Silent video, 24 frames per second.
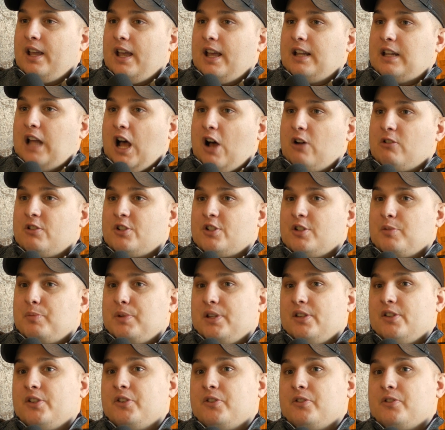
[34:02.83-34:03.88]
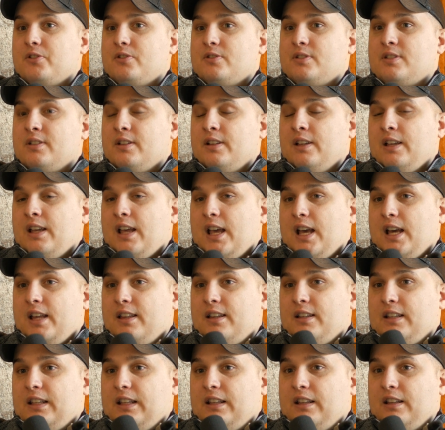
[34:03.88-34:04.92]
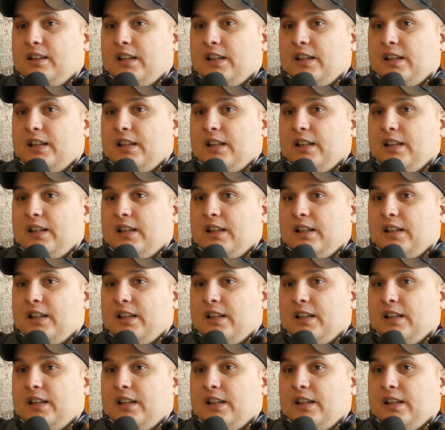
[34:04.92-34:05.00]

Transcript: and how it should be used. And then